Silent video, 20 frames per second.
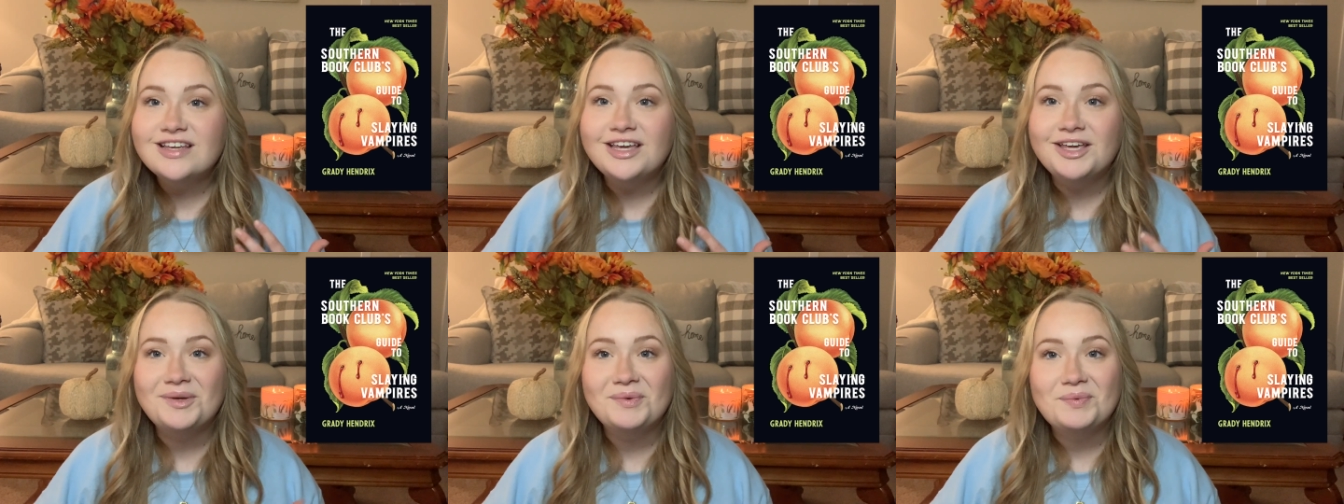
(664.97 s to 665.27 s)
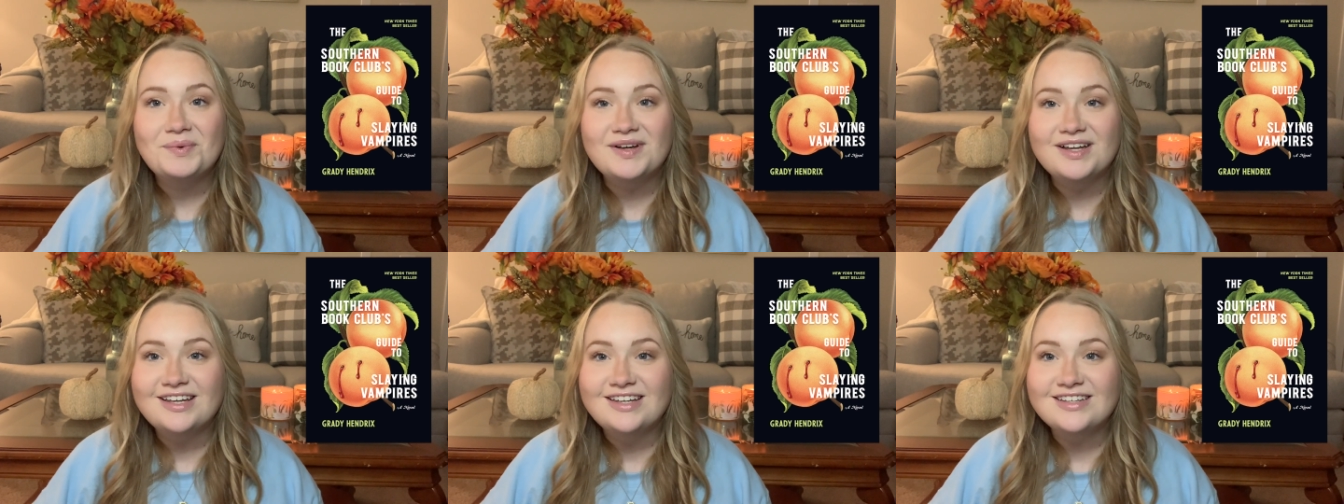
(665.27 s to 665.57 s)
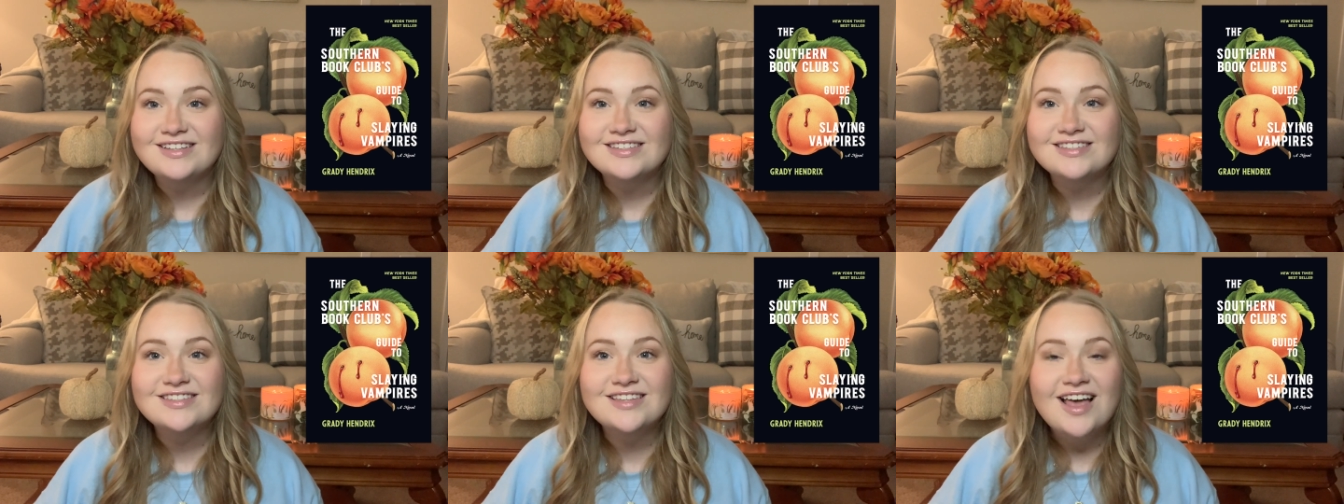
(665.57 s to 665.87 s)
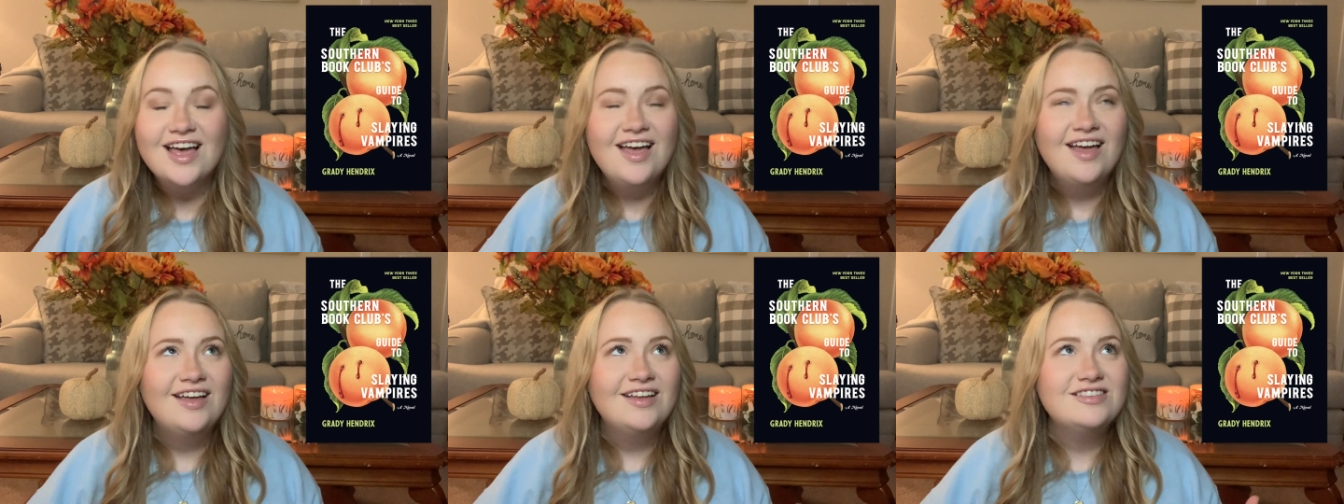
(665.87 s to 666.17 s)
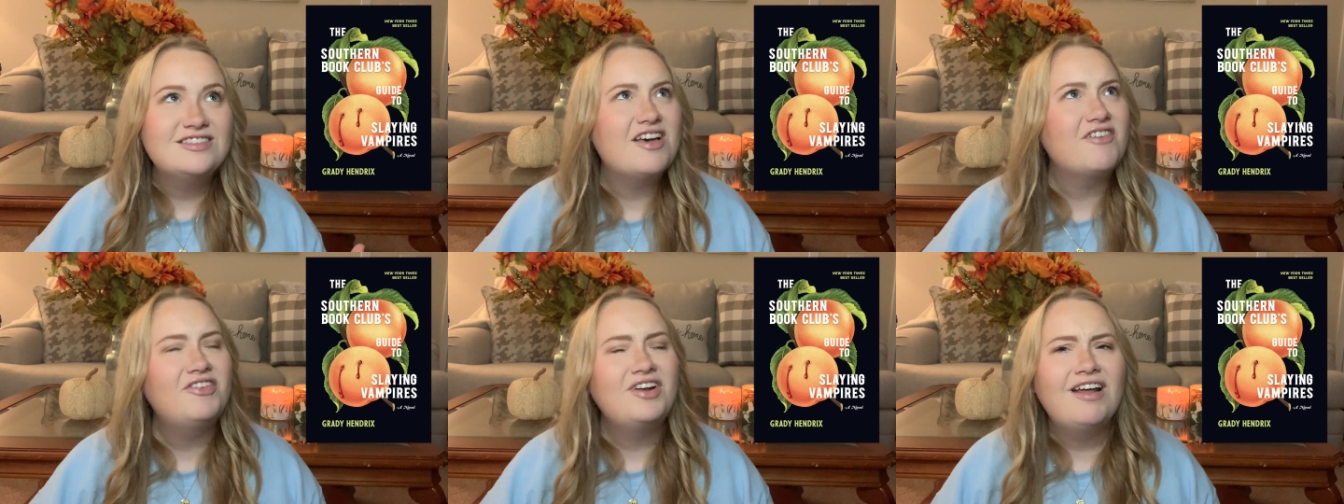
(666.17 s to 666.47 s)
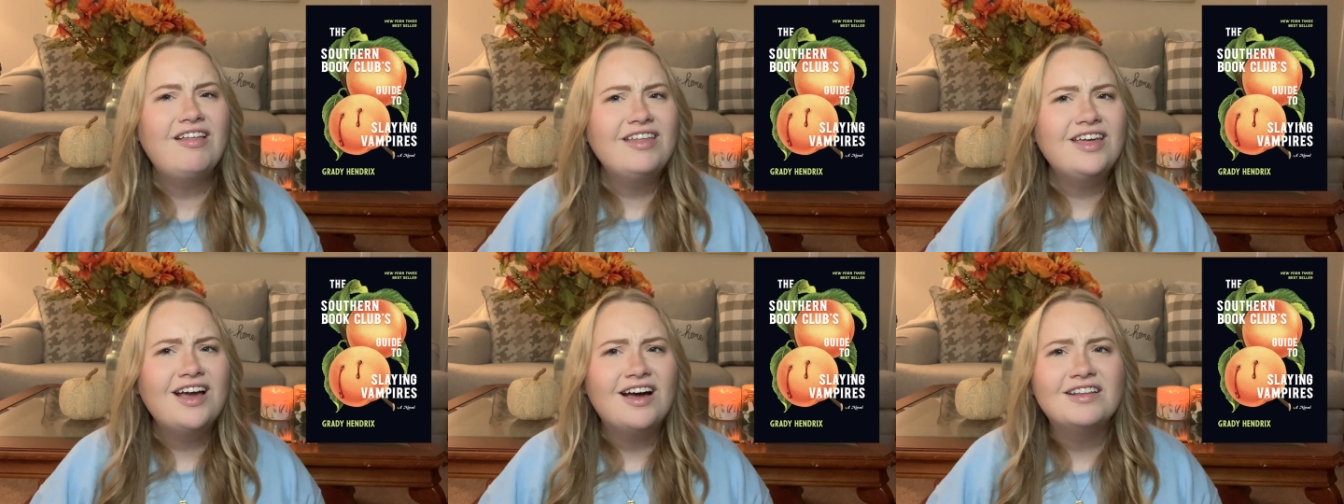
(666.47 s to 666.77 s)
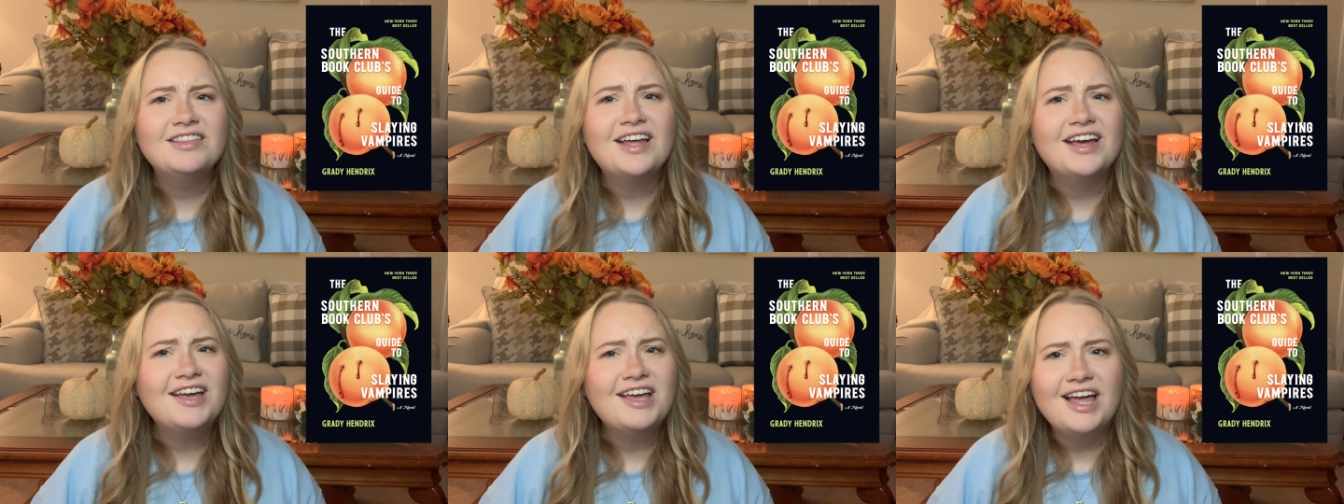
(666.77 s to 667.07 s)
It was definitely
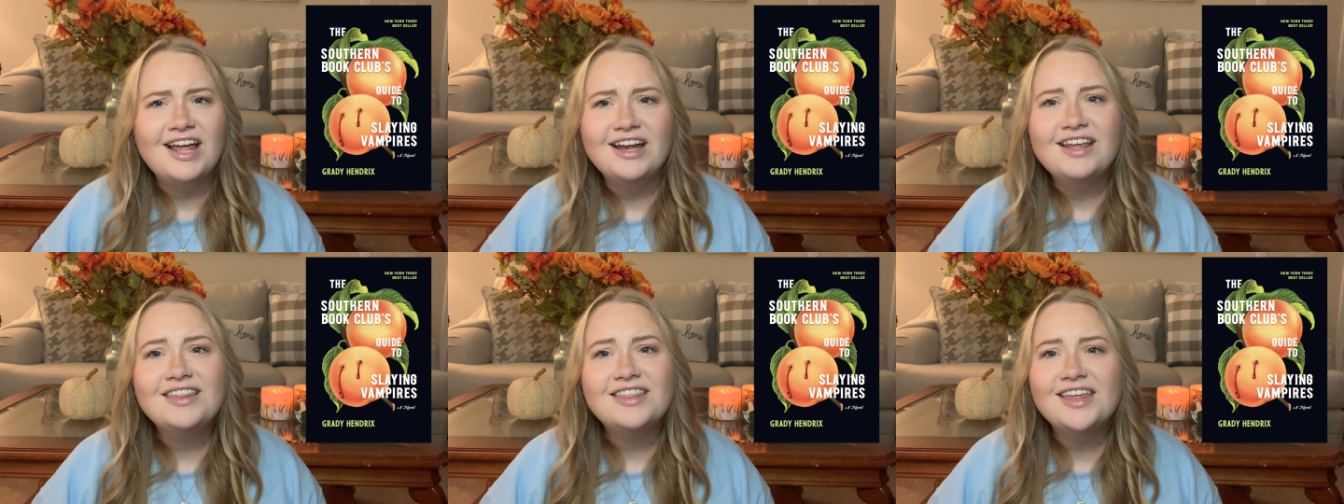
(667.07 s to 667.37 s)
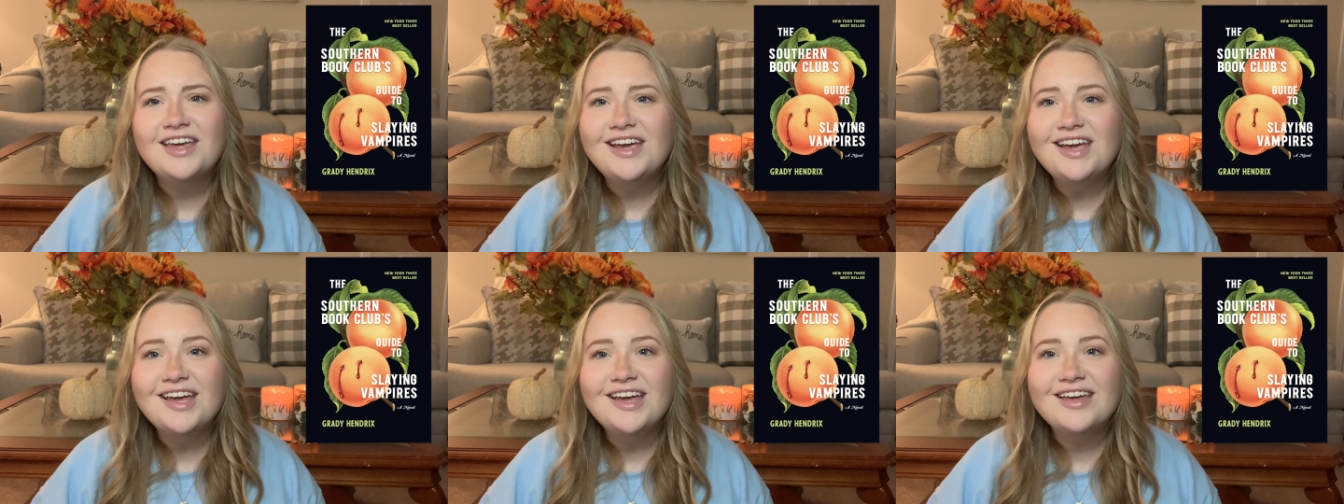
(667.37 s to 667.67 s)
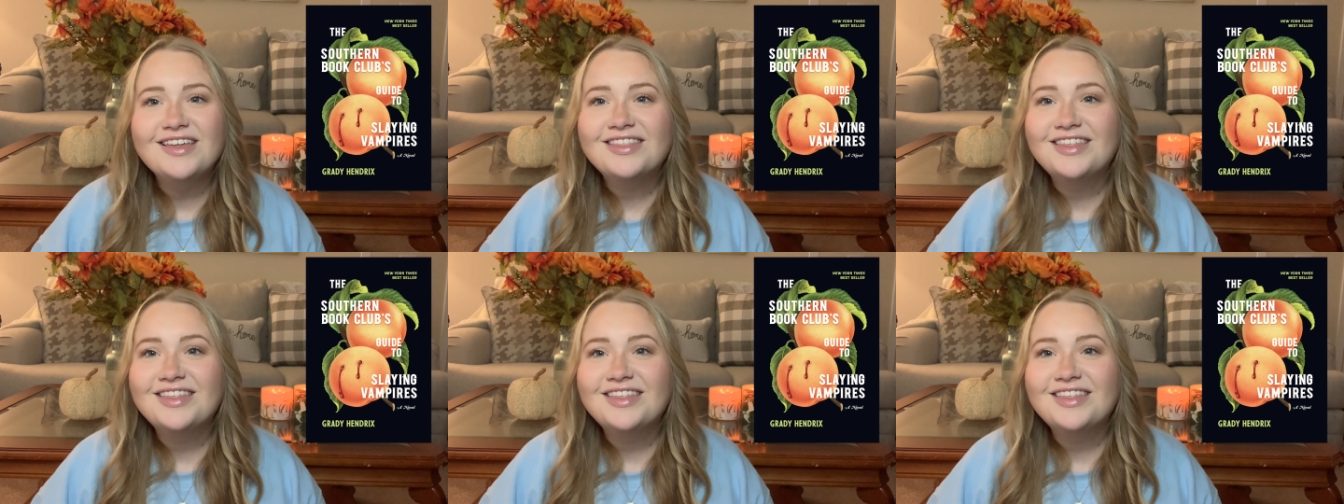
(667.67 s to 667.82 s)
unlike anything